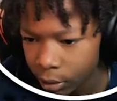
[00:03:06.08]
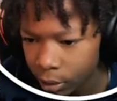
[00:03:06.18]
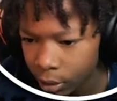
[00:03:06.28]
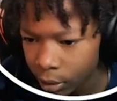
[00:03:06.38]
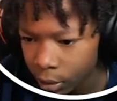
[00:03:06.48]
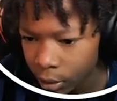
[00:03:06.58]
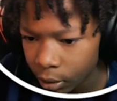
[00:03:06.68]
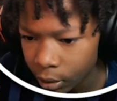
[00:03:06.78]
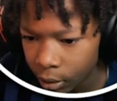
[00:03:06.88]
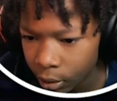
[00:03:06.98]

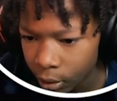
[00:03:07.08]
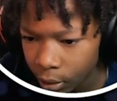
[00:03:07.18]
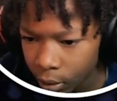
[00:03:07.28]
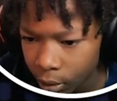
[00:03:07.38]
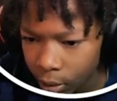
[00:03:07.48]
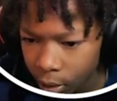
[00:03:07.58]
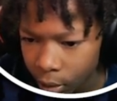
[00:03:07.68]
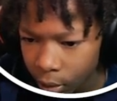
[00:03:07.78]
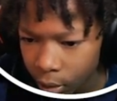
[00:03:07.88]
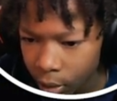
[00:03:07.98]

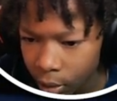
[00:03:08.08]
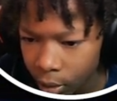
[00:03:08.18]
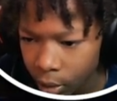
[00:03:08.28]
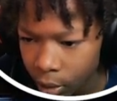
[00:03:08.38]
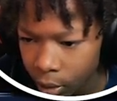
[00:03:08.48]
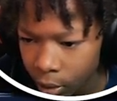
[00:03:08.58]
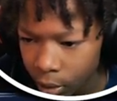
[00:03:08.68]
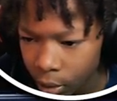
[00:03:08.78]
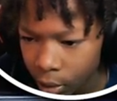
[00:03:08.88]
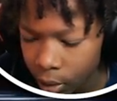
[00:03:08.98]

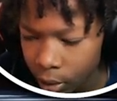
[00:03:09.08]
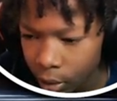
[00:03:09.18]
Nobody speaks.